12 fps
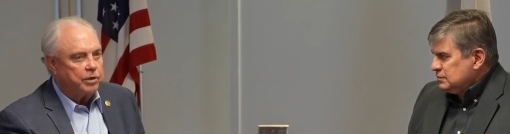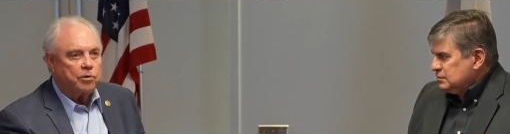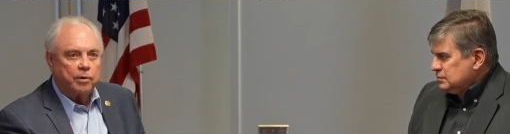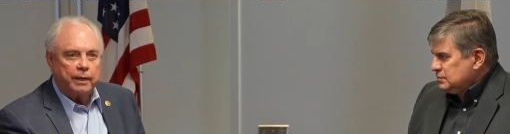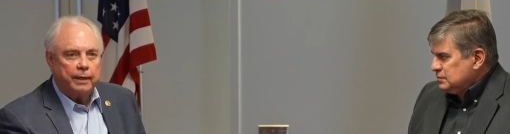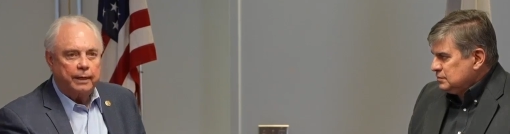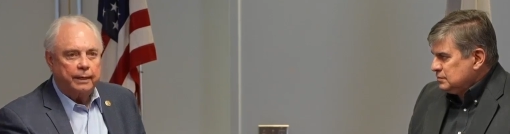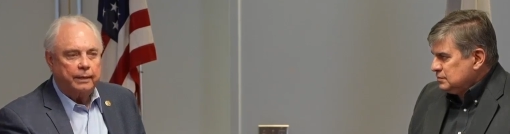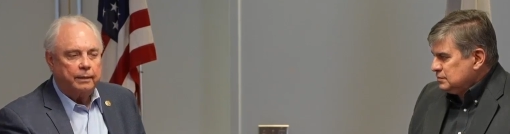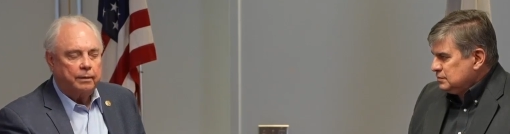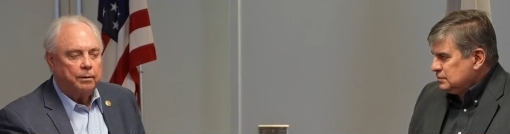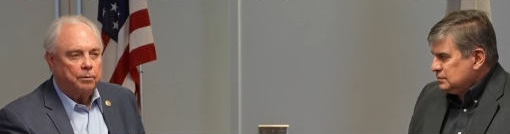Speaker 1: to create
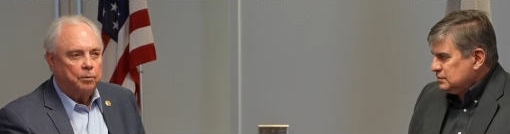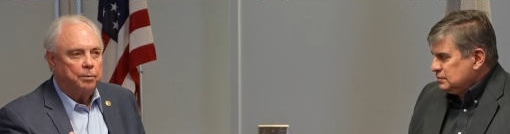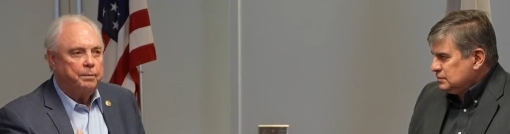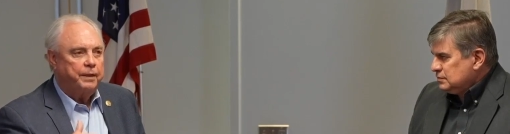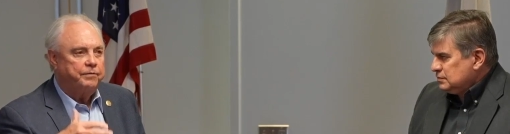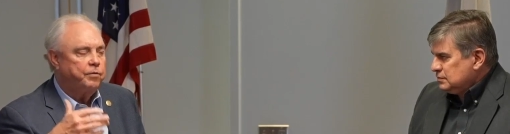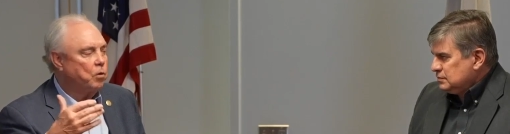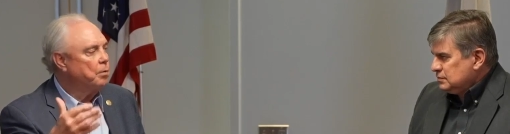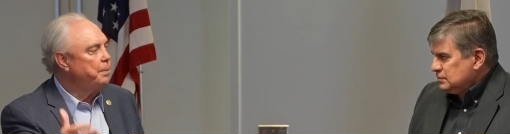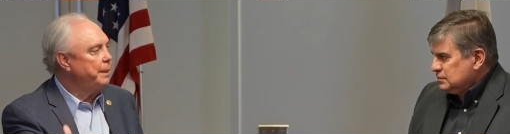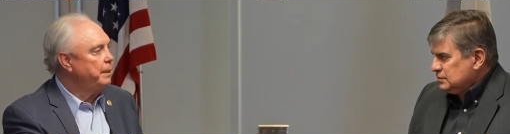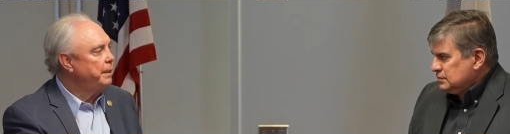would be $4
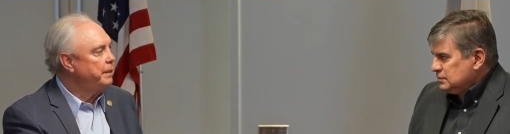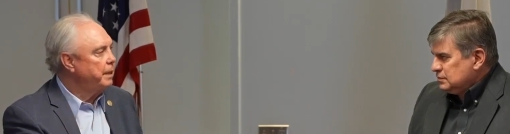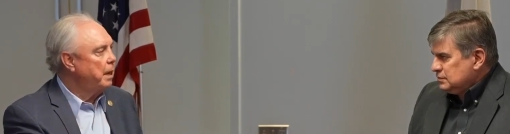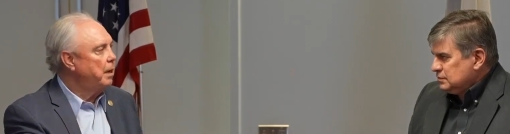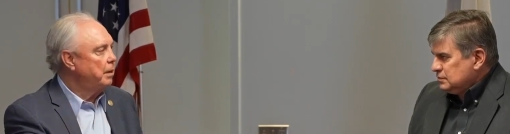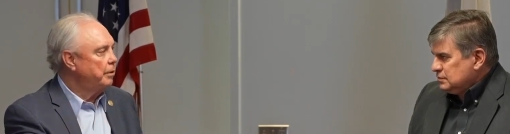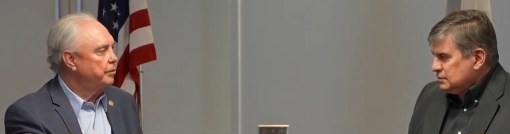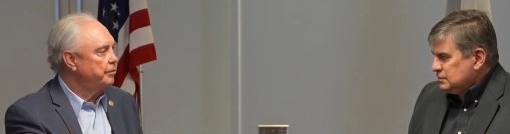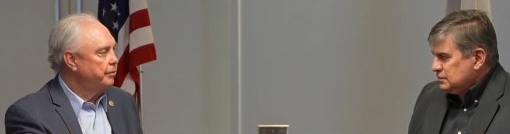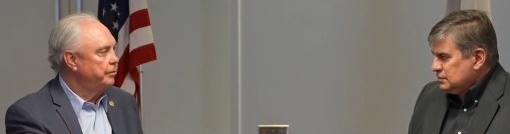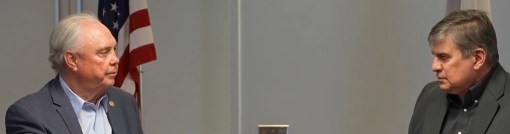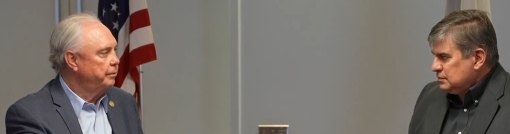billion
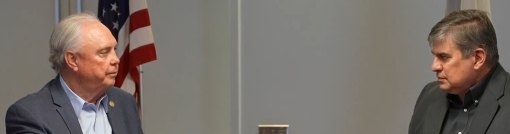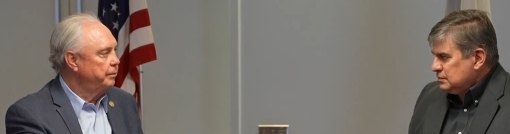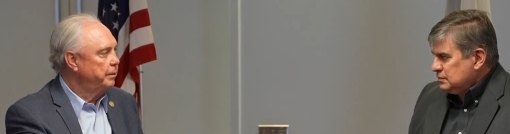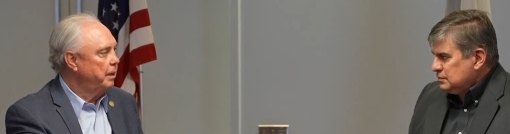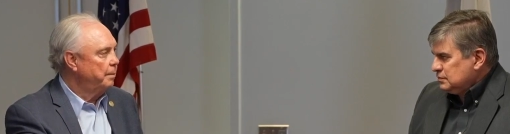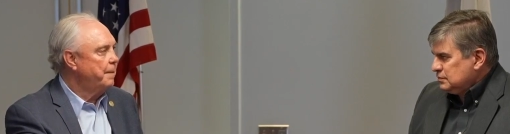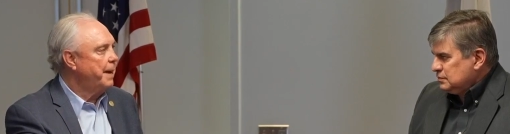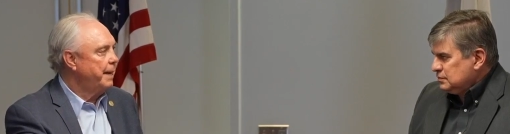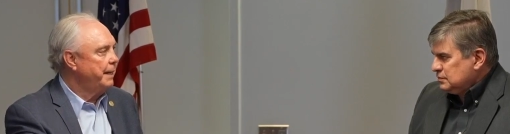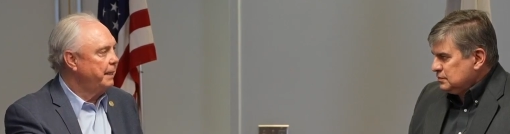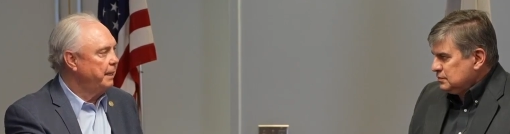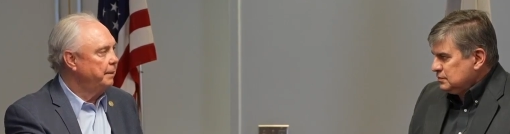a
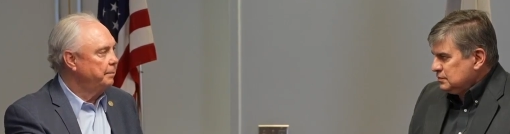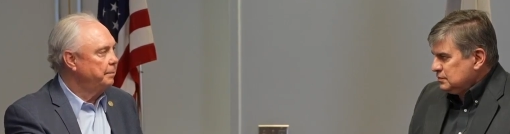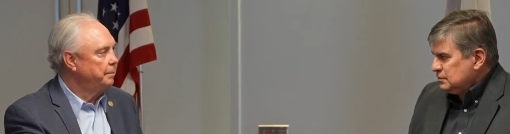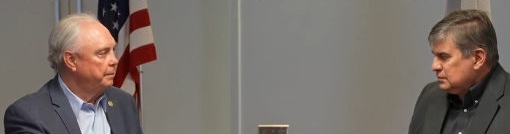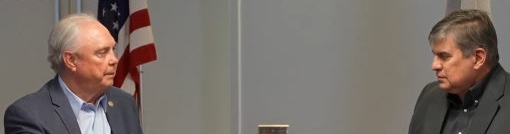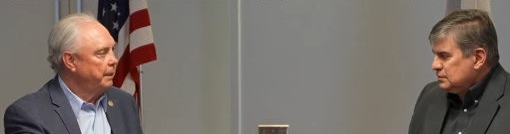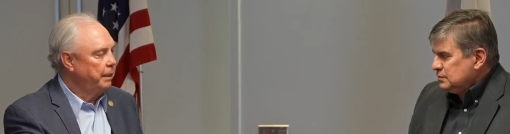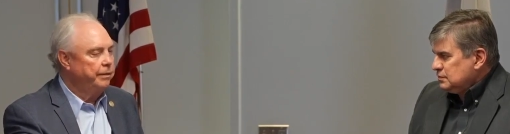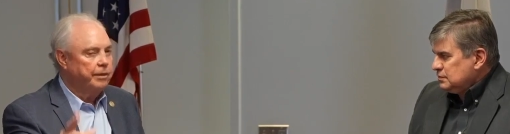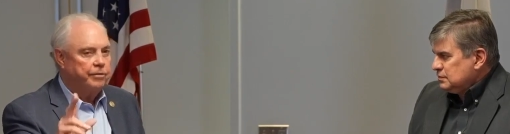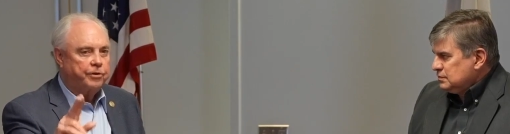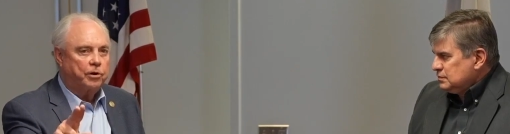biennium in
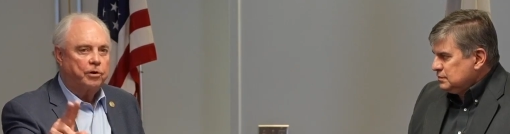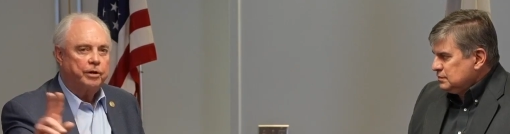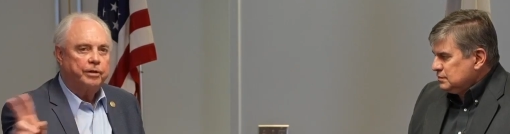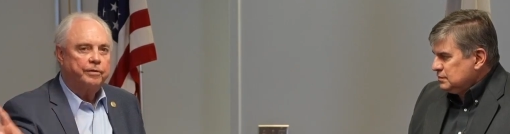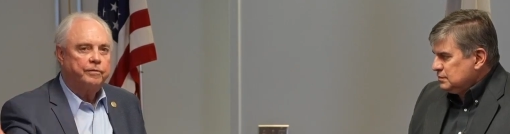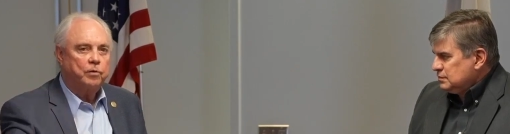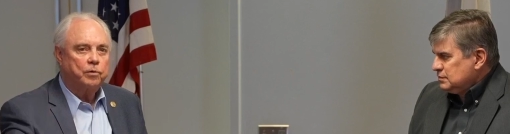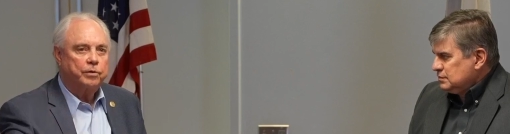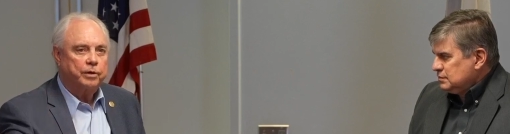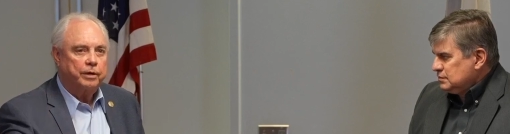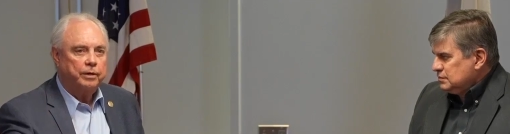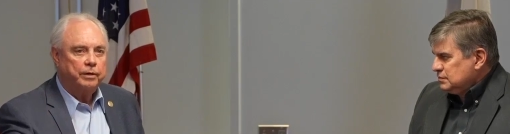the third and the fourth
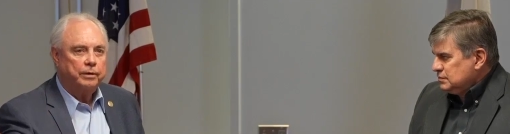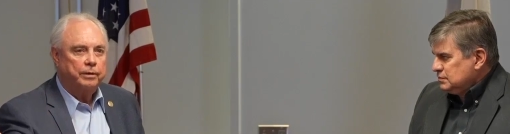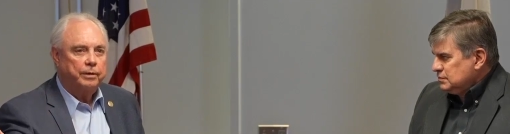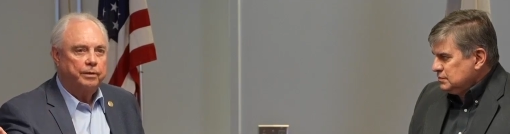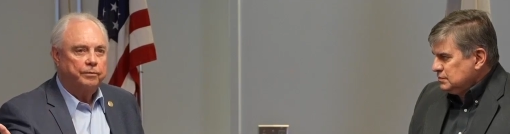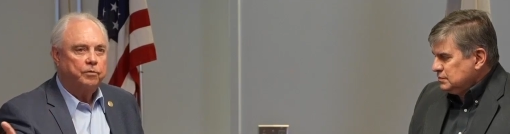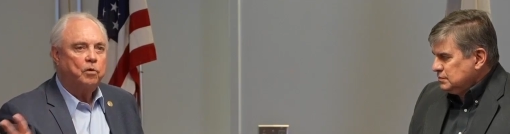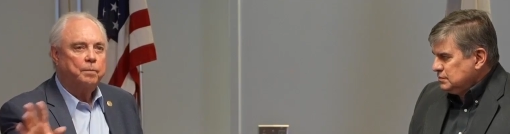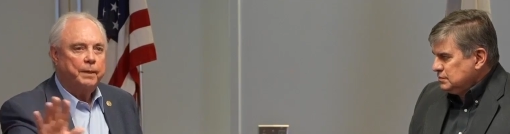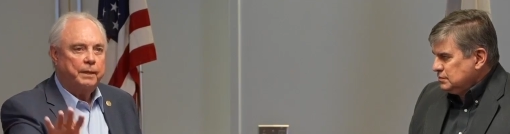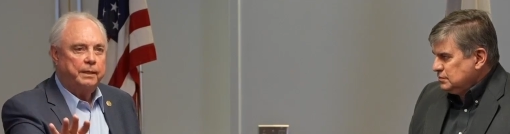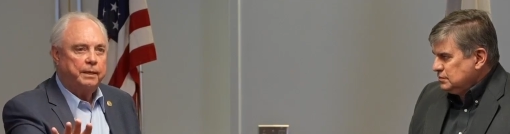year. $4
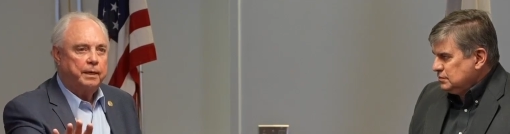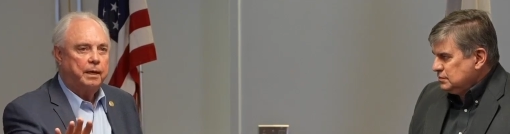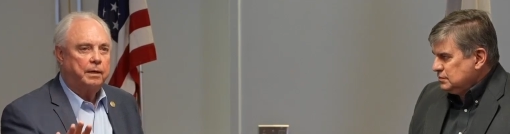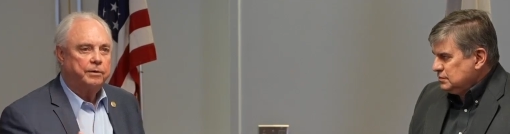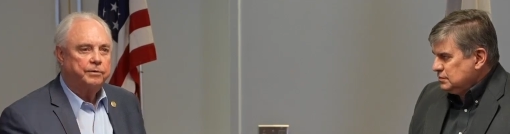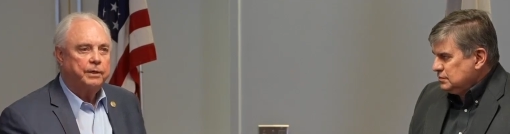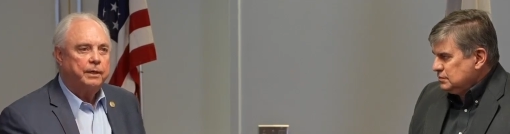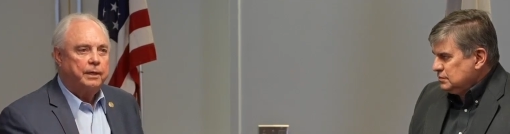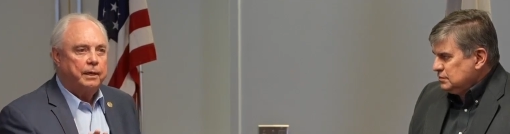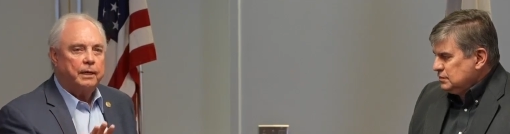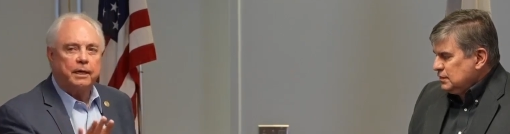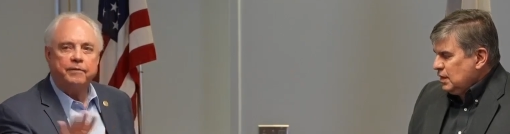billion.
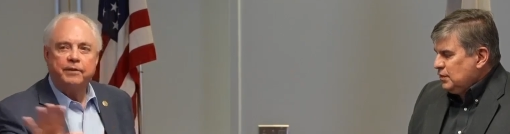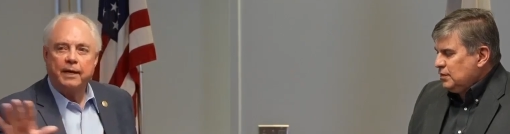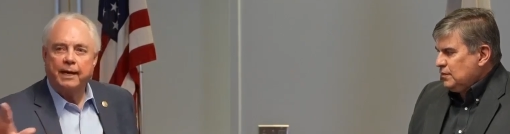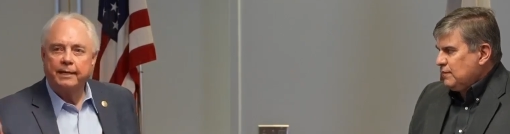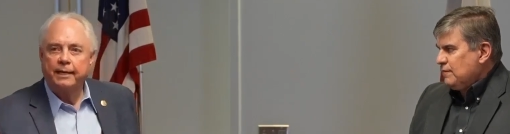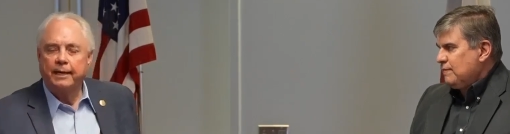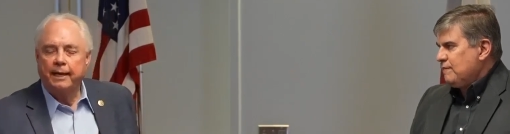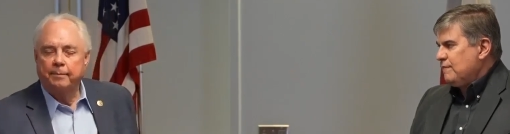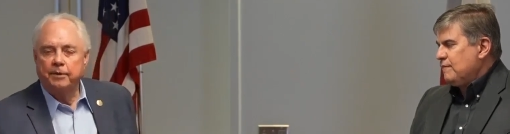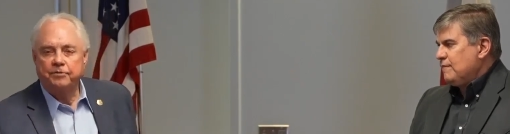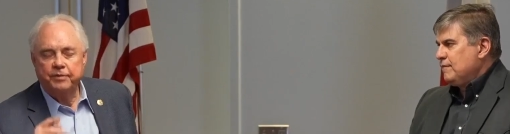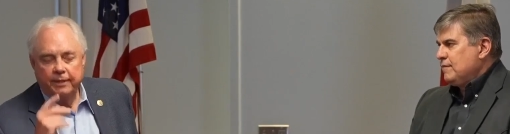Give you an idea how
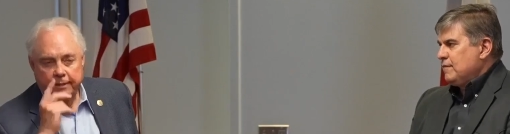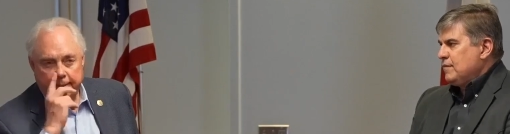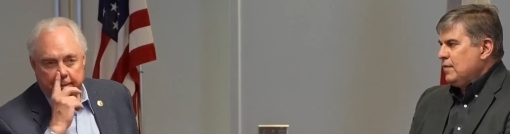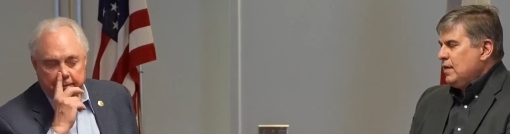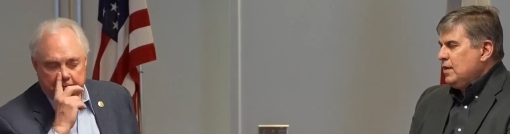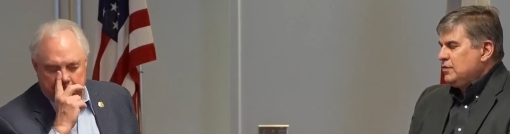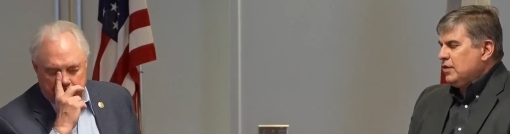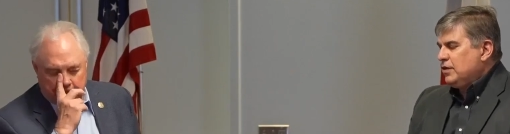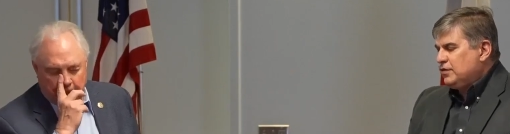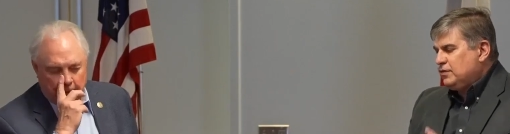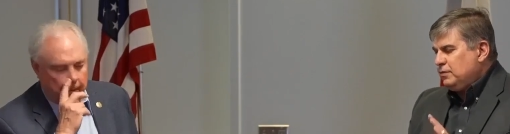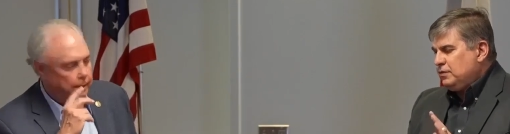much that is.
Speaker 2: So
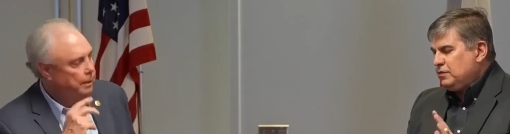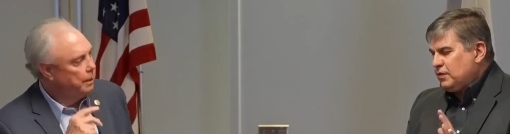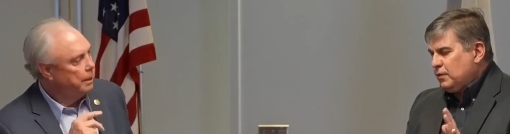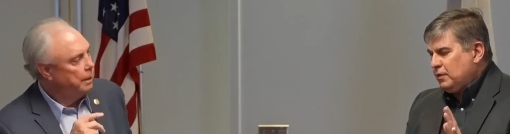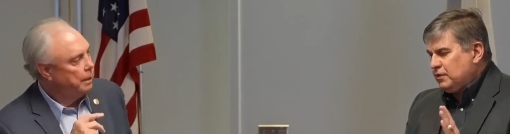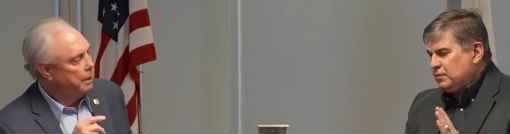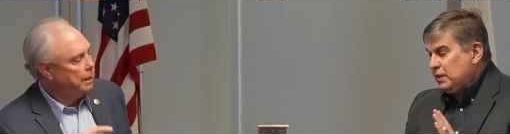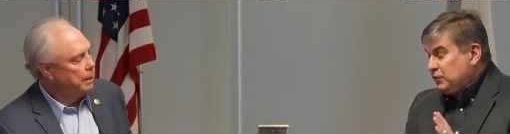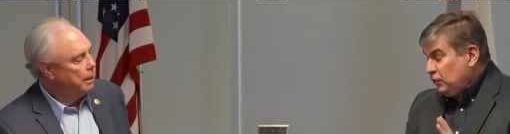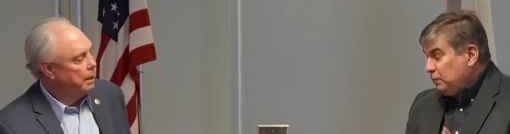it's, so it's about $2